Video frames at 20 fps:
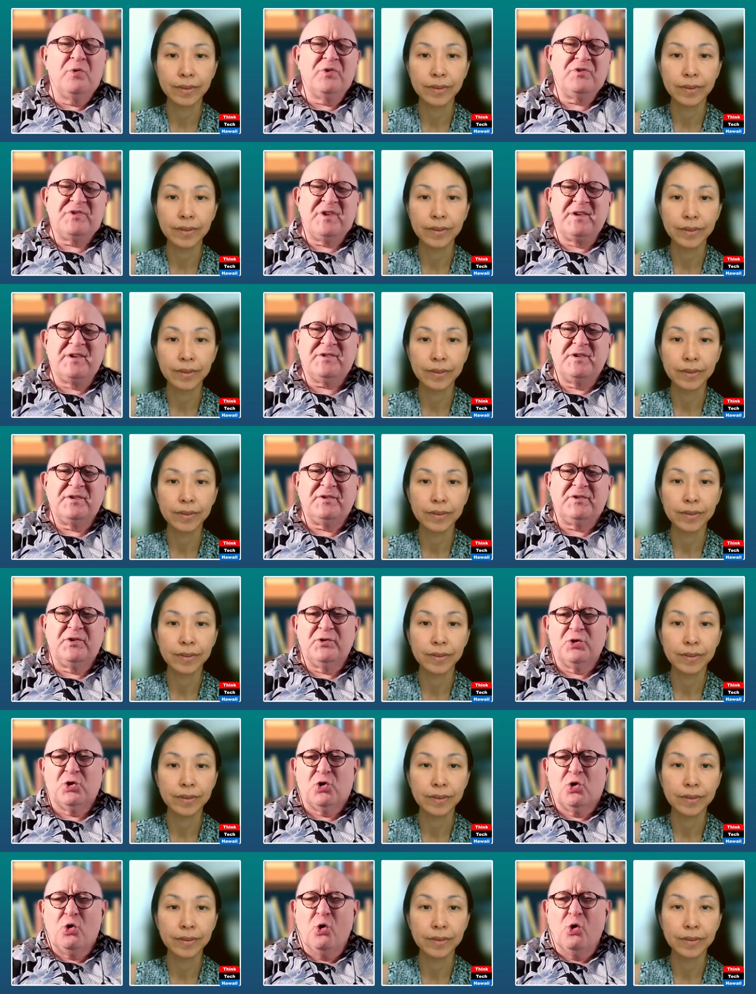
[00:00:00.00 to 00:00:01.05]
Speaker 1: presents it to
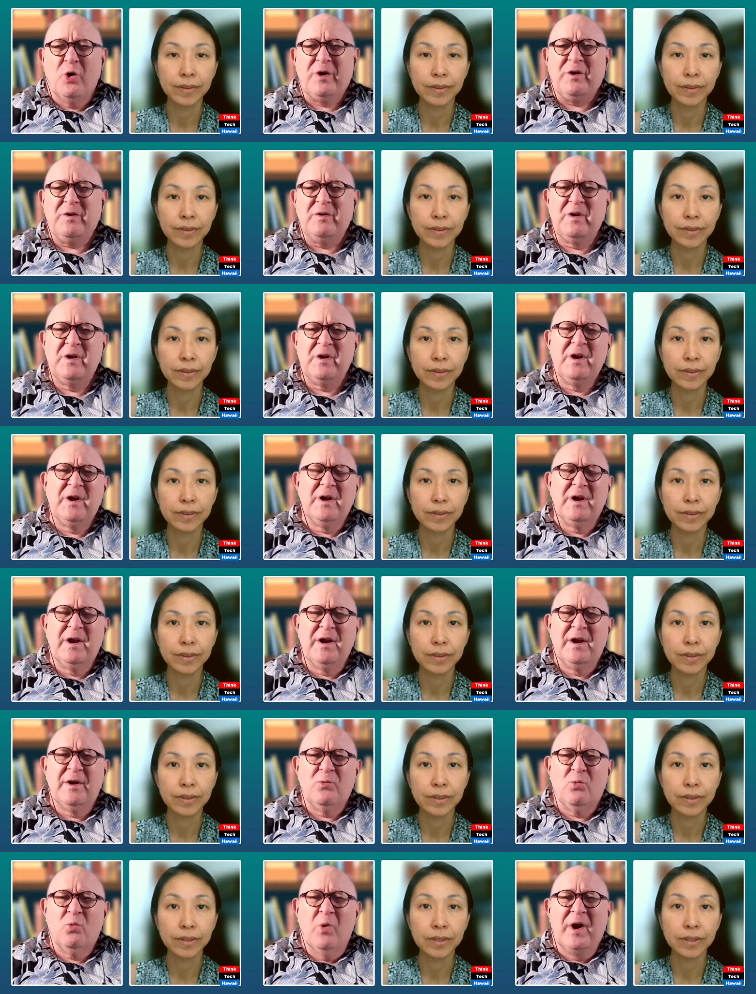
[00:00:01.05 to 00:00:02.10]
the court,
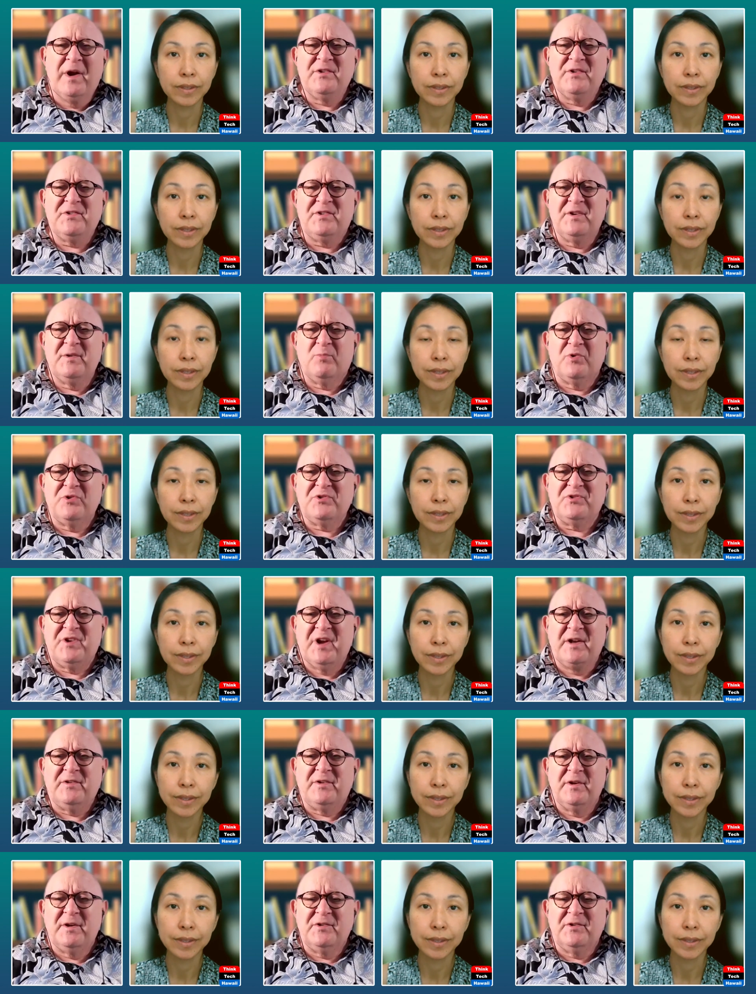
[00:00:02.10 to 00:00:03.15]
and when is it
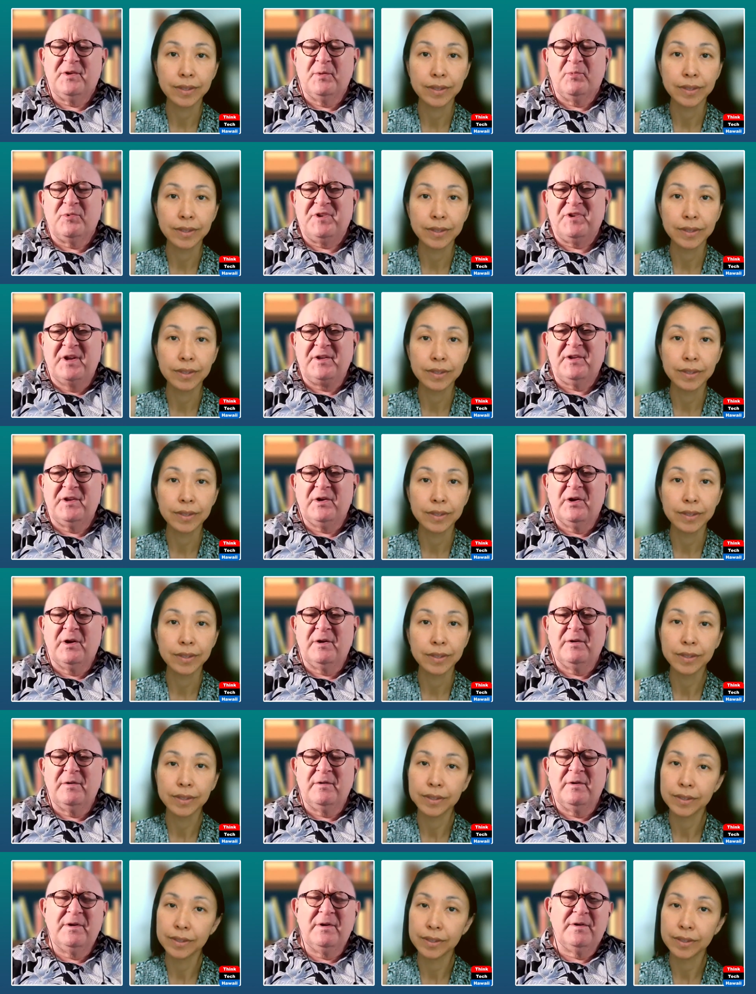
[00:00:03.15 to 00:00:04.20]
presented? Is it presented
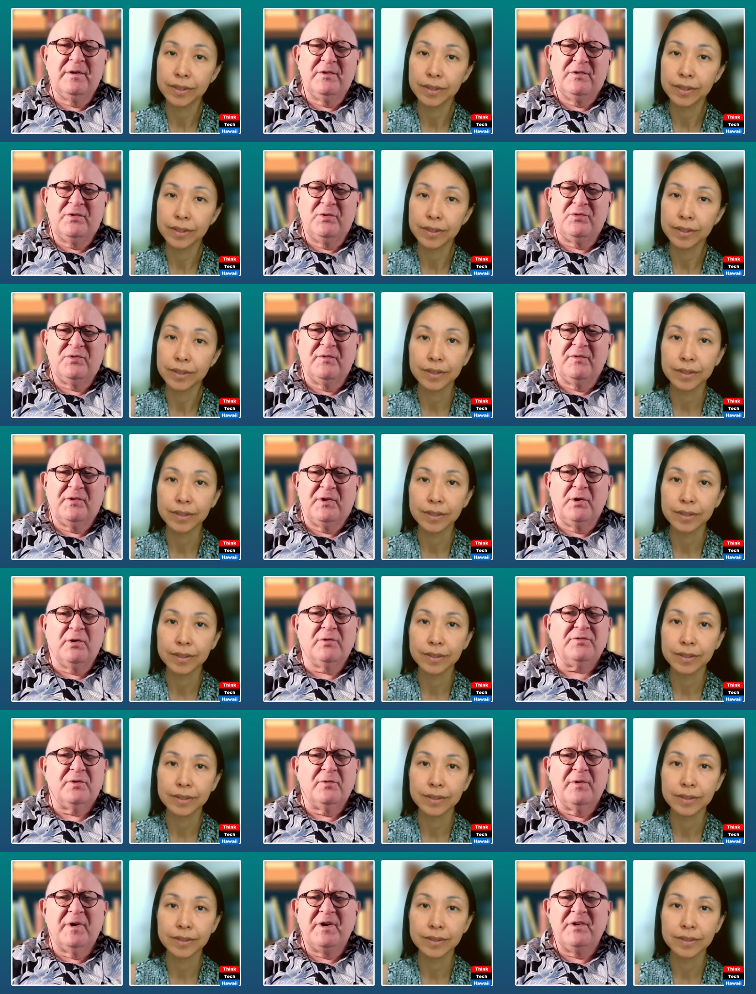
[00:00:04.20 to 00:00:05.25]
on issues of
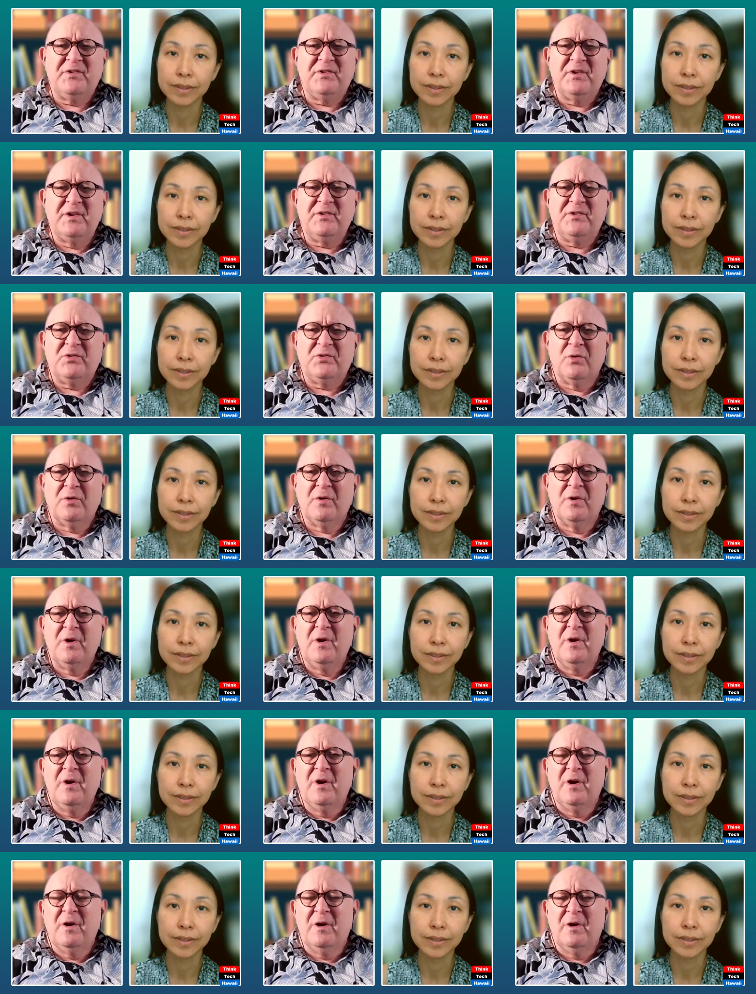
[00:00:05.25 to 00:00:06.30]
guilt or innocence, or
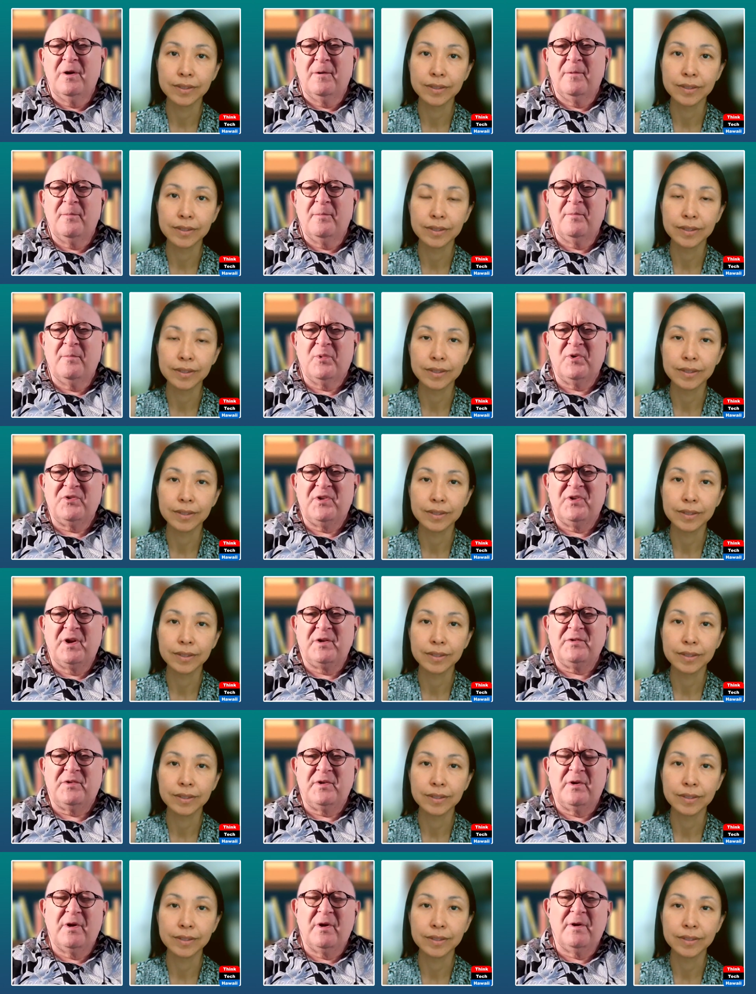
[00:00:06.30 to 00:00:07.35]

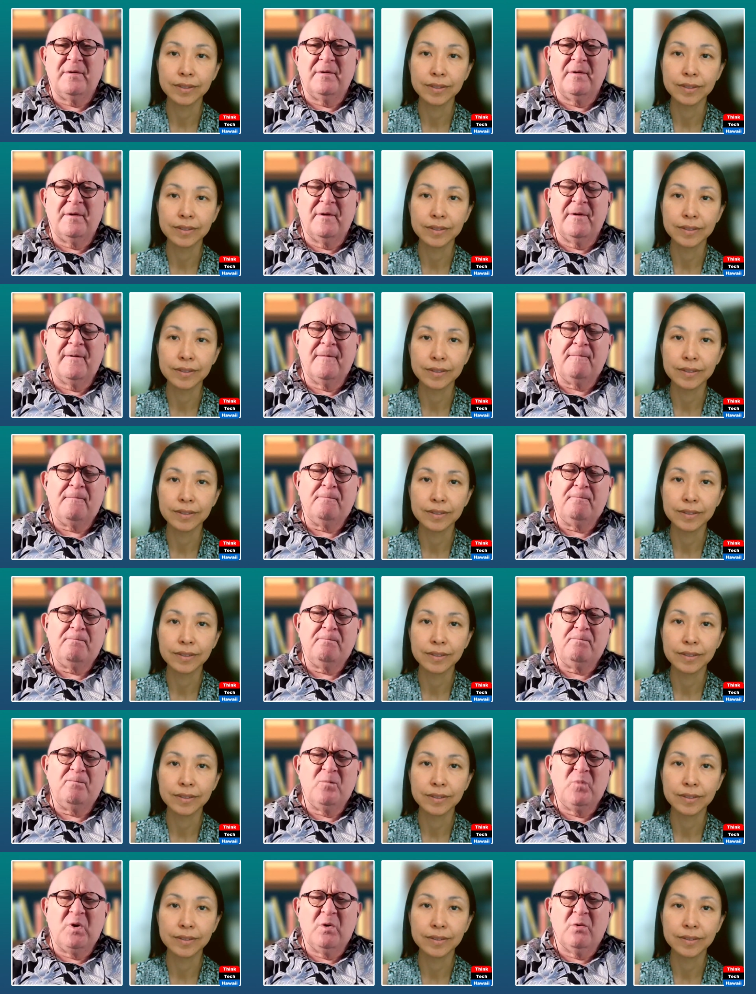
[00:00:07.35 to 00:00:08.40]
presented on
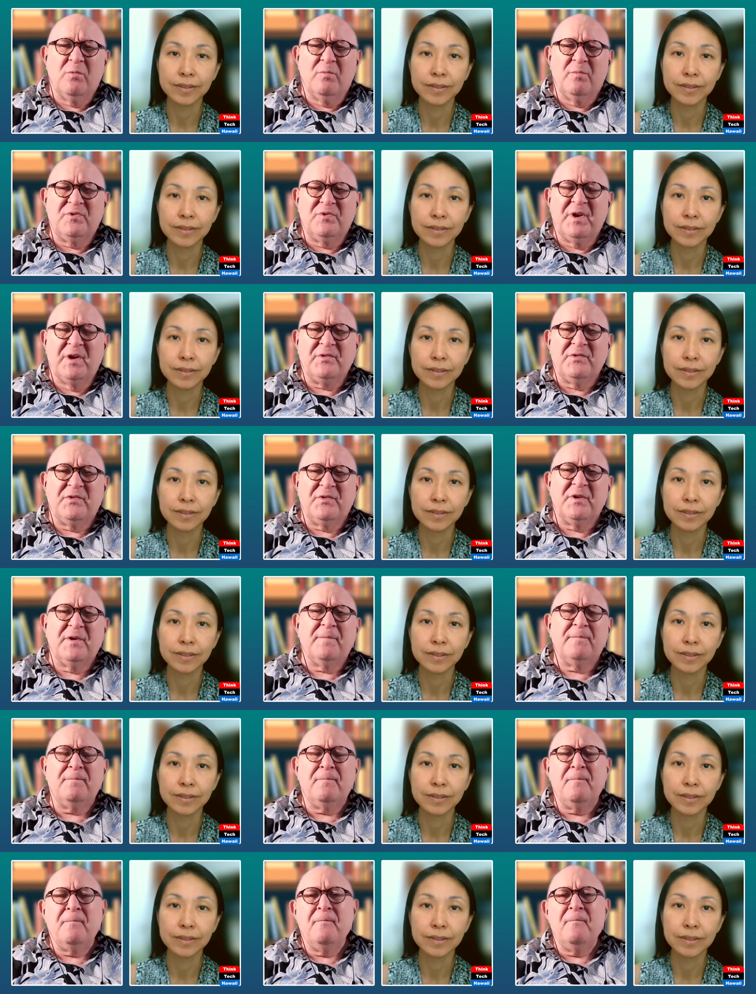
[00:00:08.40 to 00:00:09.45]
sentencing?
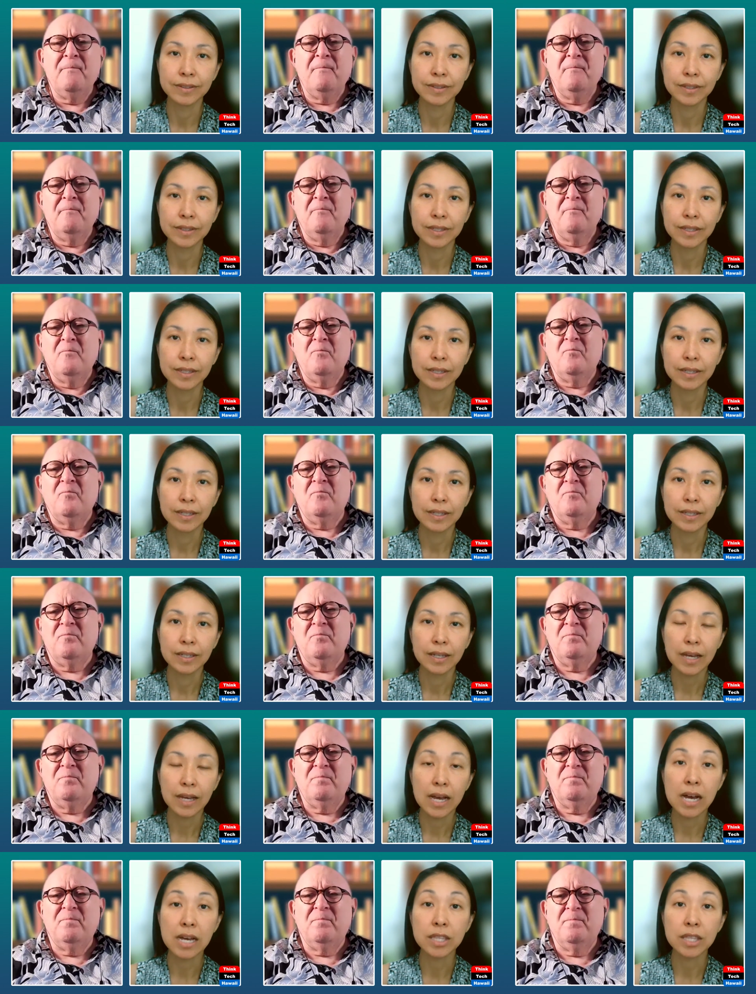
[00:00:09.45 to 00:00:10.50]

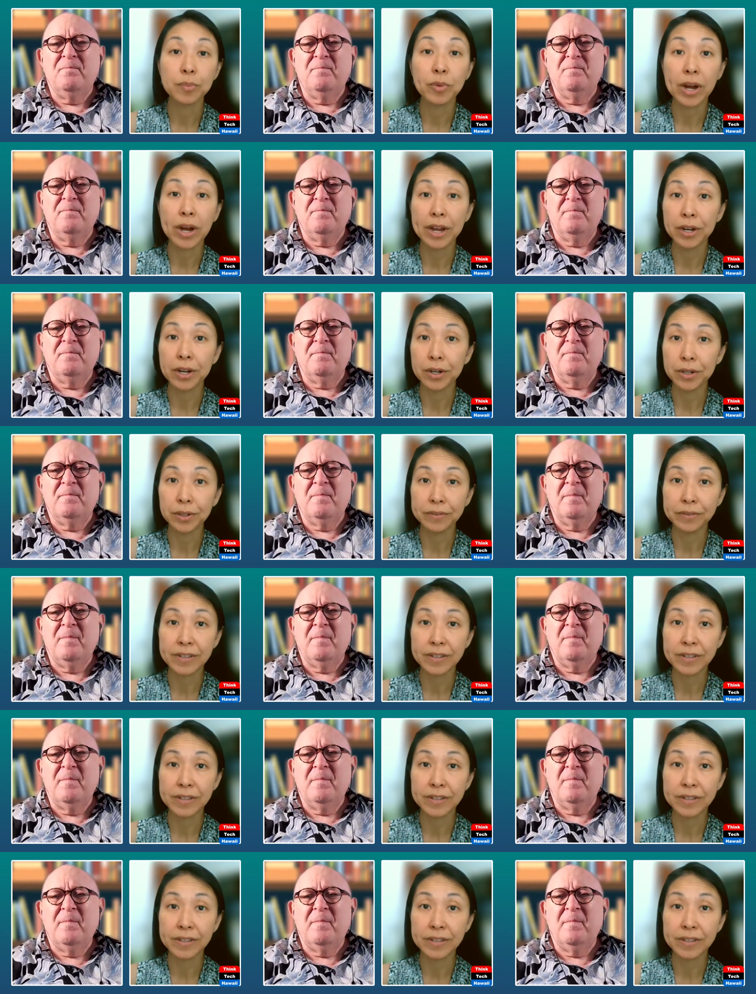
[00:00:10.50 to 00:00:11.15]
Speaker 2: The prior